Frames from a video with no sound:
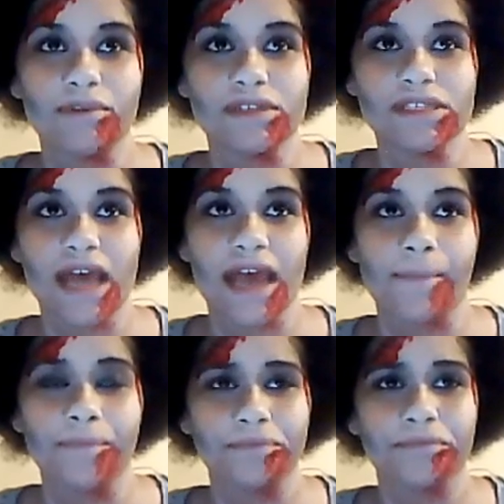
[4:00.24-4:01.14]
to say,
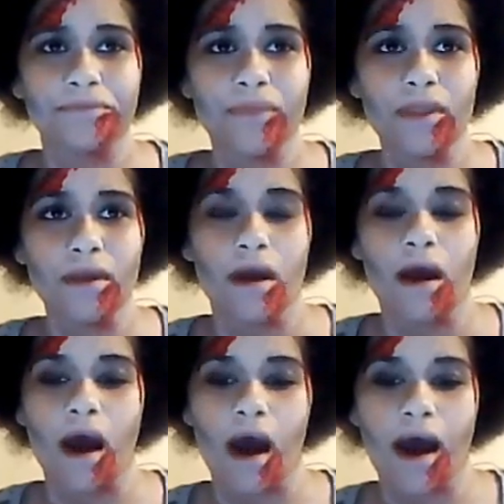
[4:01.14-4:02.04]

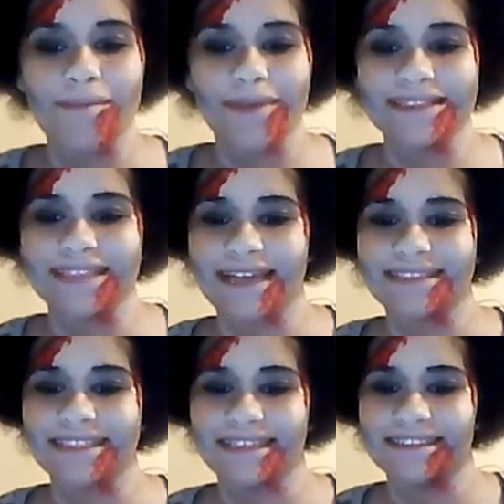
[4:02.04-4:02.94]
I'm being
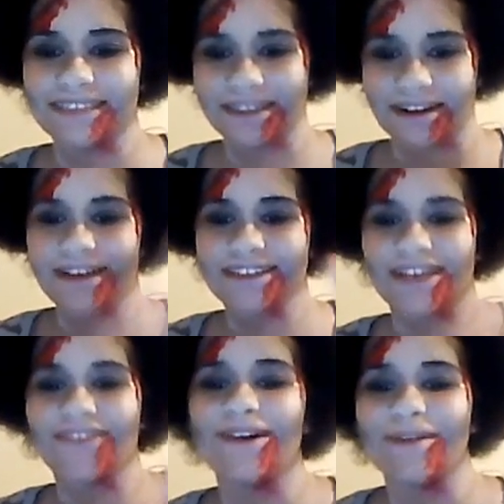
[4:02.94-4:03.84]
sexy tonight because
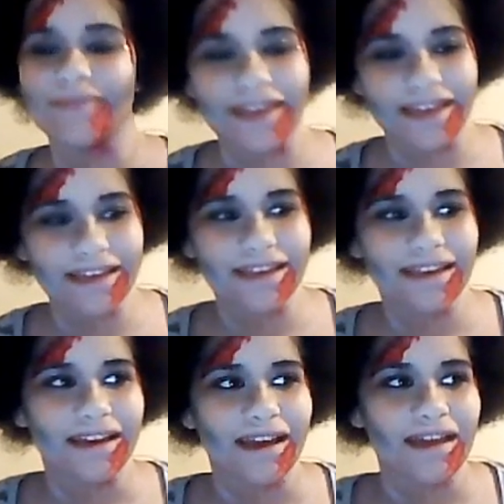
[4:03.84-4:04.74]
I want to be,
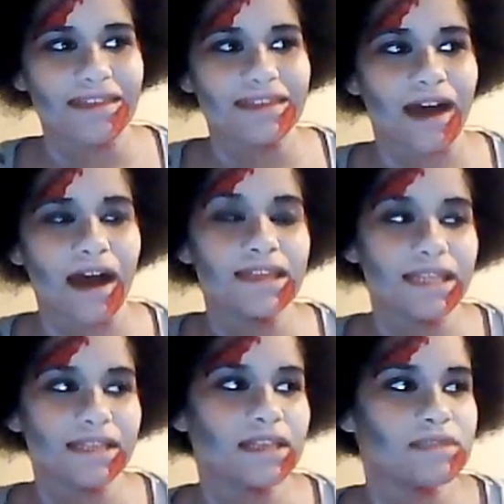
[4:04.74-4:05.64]
I
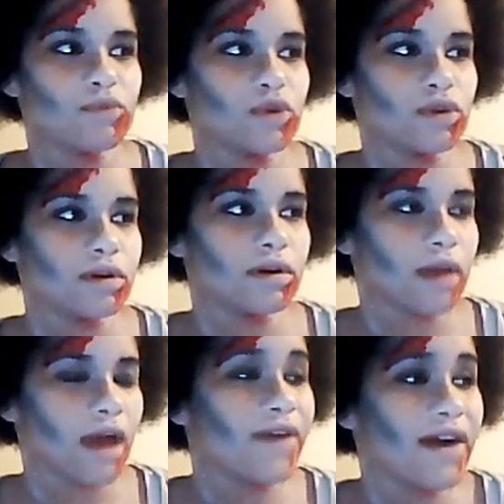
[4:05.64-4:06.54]
think that's more,
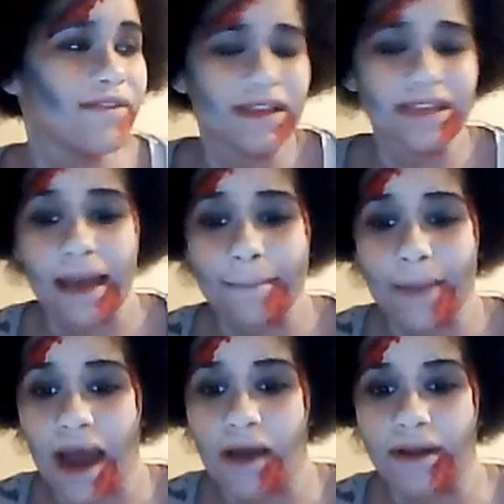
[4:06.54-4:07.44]
I find that
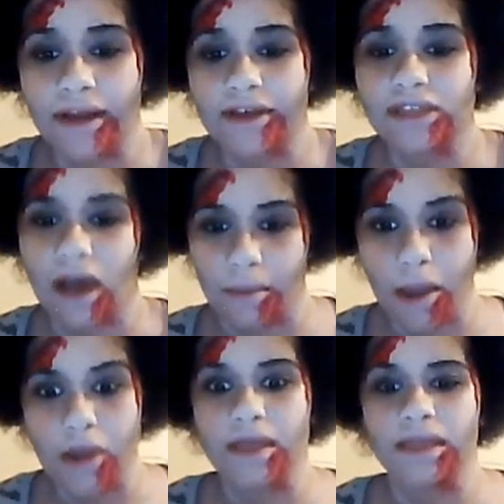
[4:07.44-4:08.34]
empowering because I'm
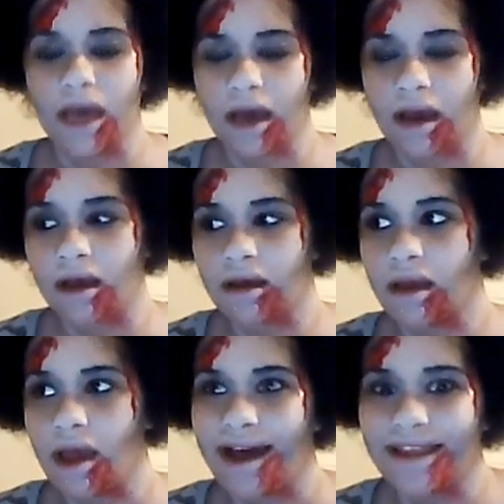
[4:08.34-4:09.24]
owning that.
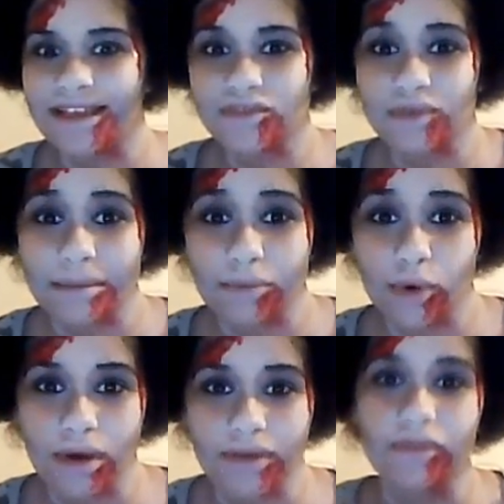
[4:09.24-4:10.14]
I think it's really
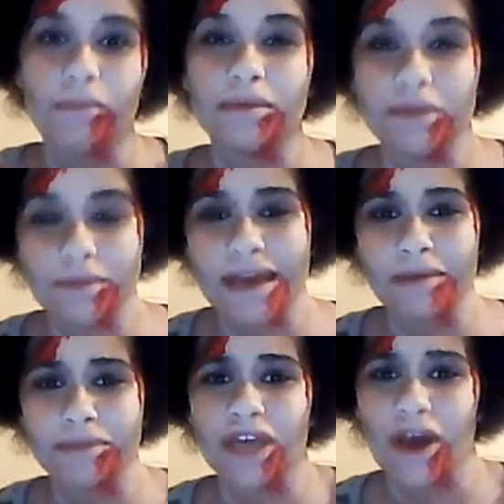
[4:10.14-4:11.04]
important for me to be
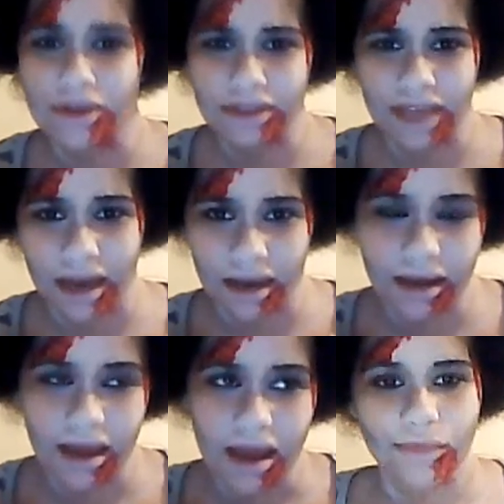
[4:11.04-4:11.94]
able to own that.
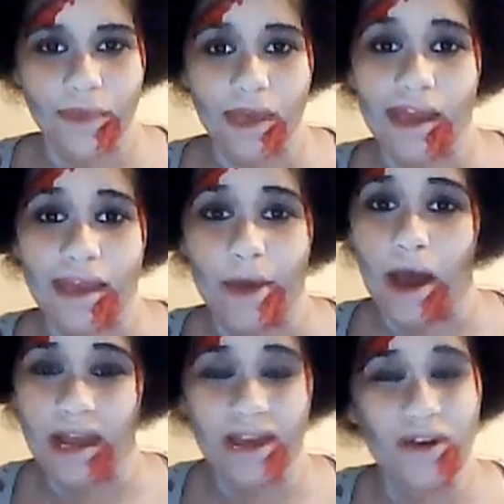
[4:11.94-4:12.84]
Okay, but
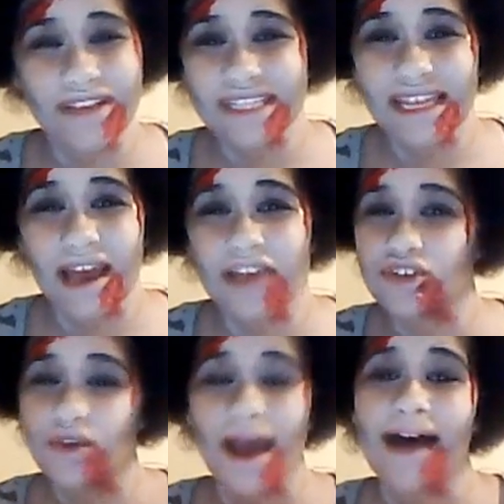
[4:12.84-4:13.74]
like, obviously I
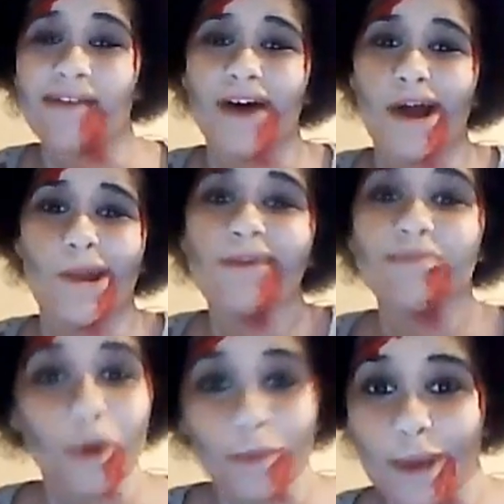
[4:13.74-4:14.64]
do have a lot of
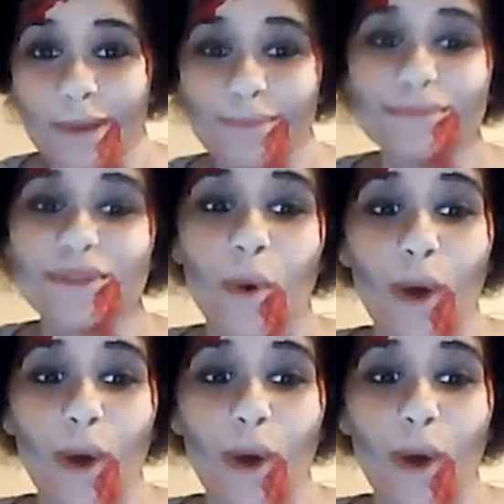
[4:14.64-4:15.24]
problems